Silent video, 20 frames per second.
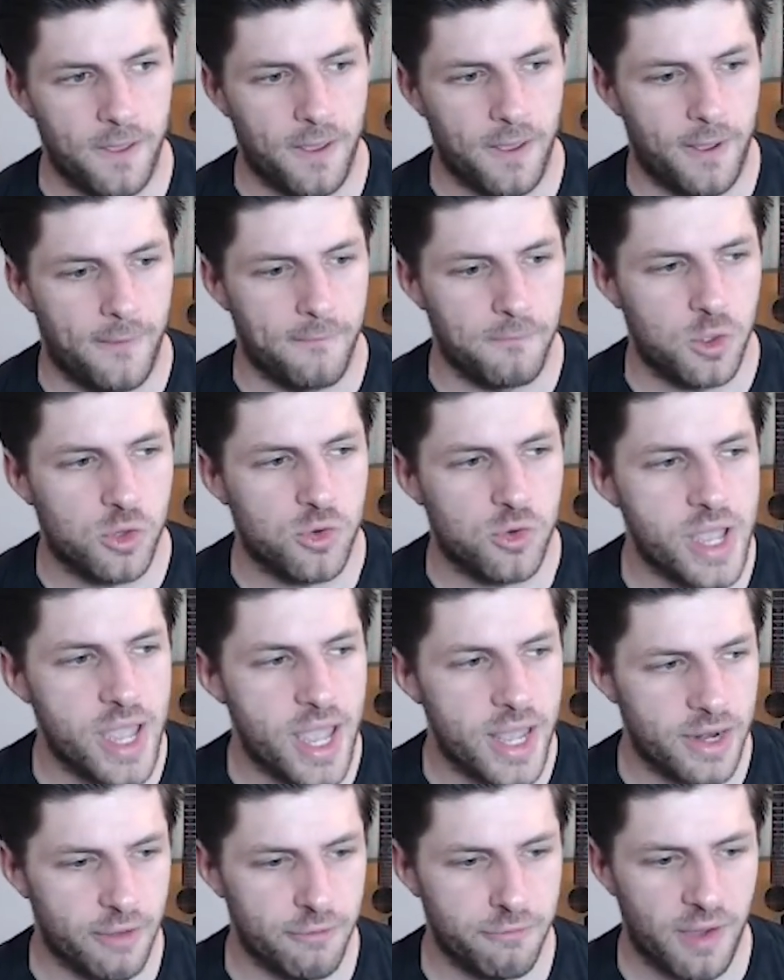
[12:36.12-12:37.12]
create
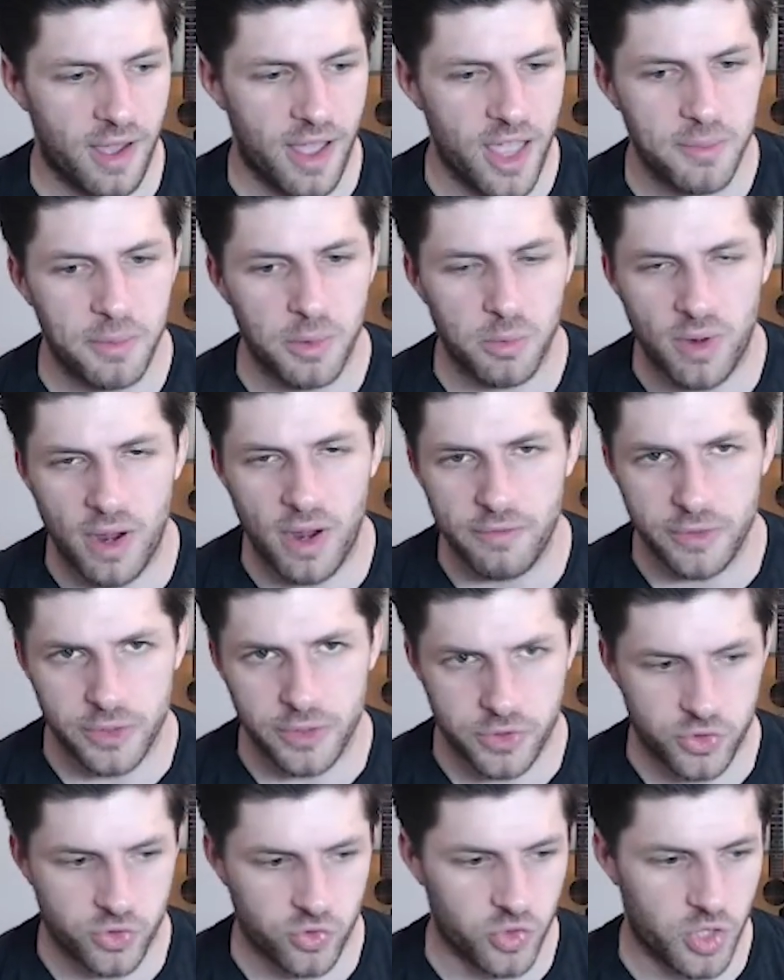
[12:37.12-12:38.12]
a viable revenue
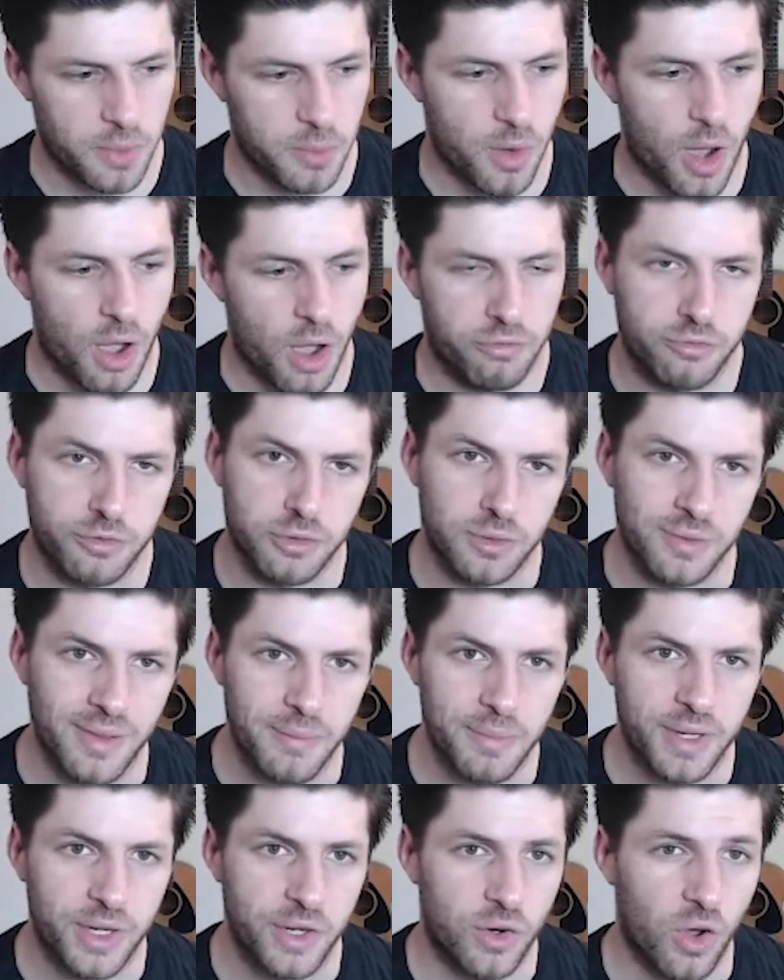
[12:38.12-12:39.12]
stream off of a
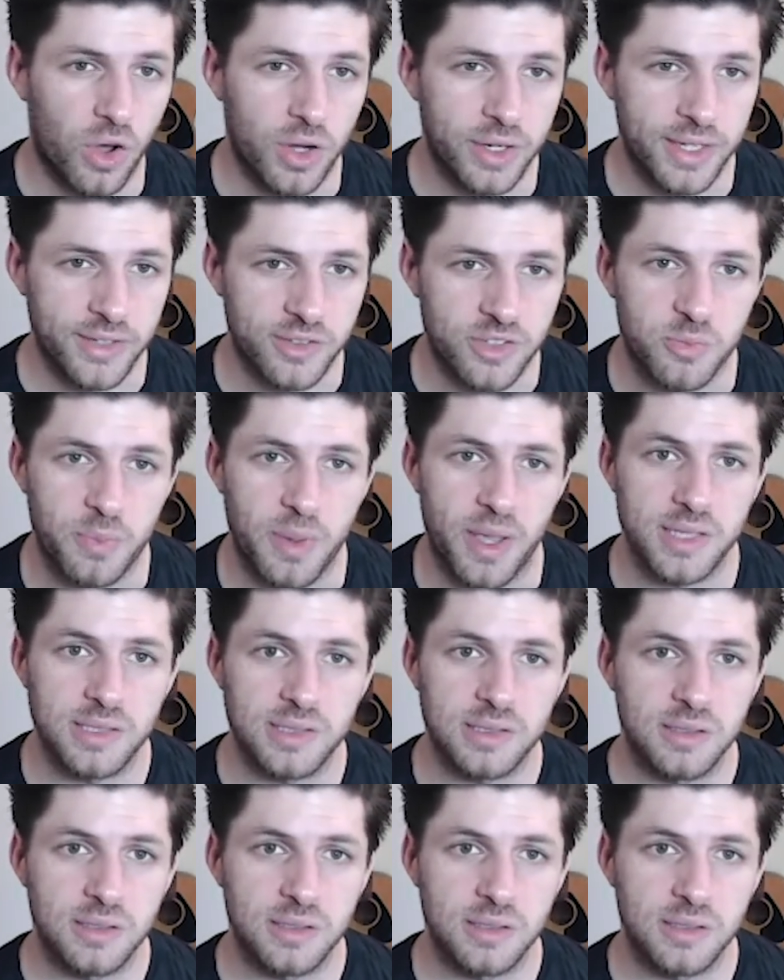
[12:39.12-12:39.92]
limited audience base.